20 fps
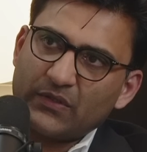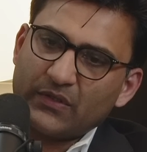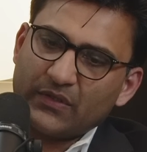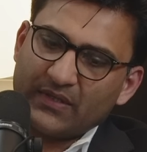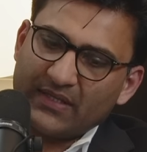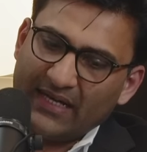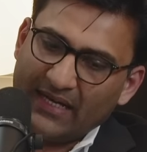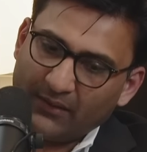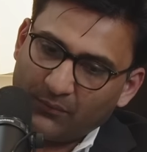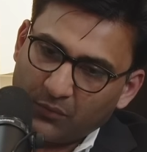So
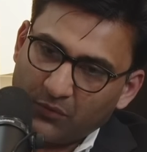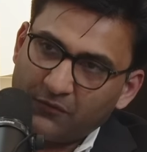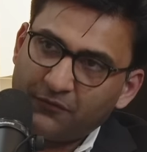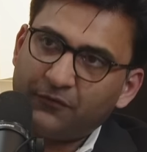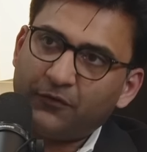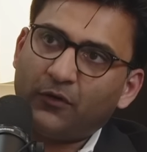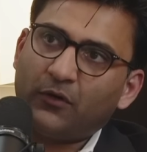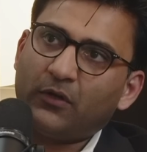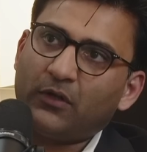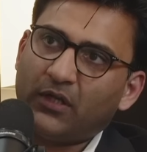that will
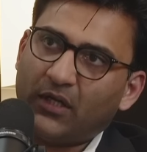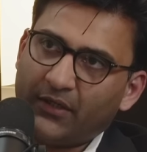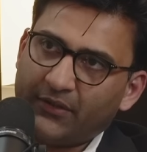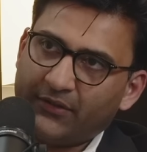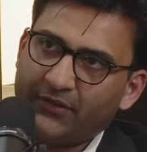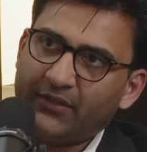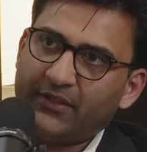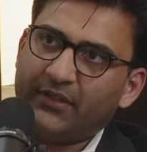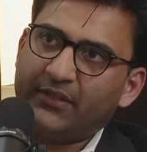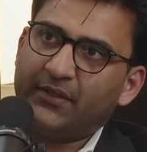fall
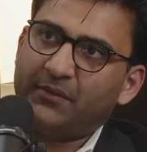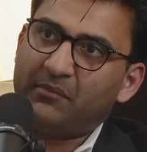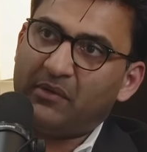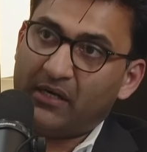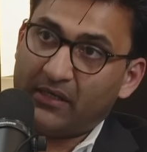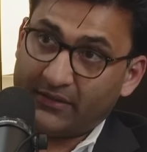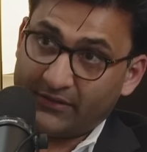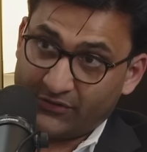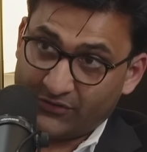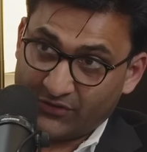under the
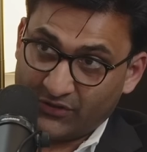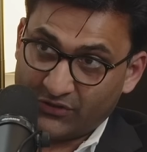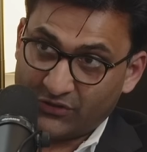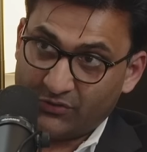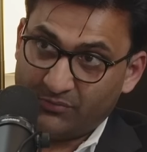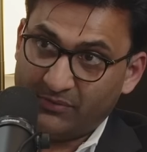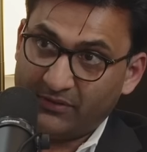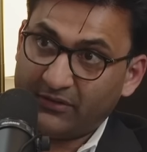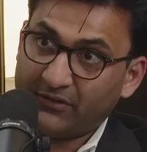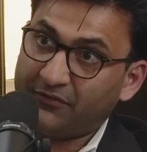market
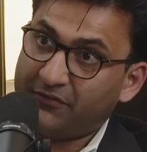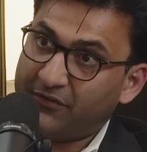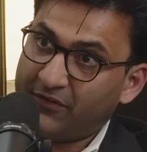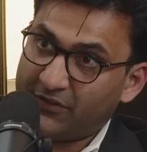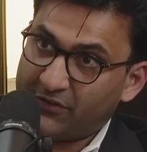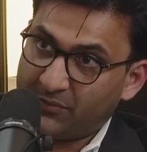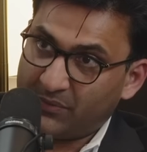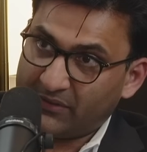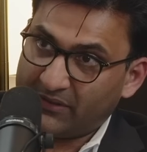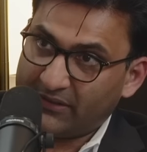structure bill, the
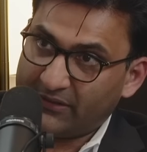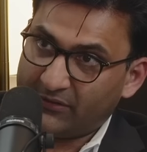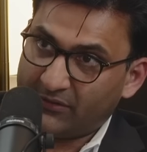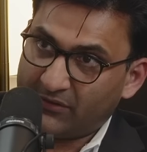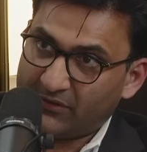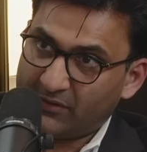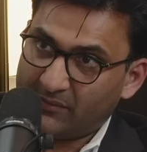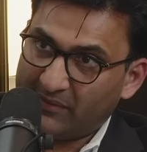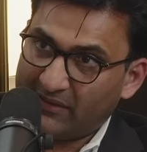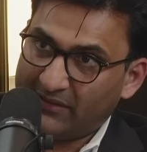first one I
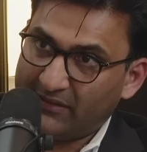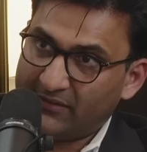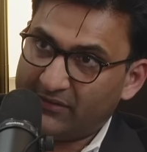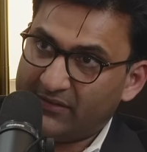talked about.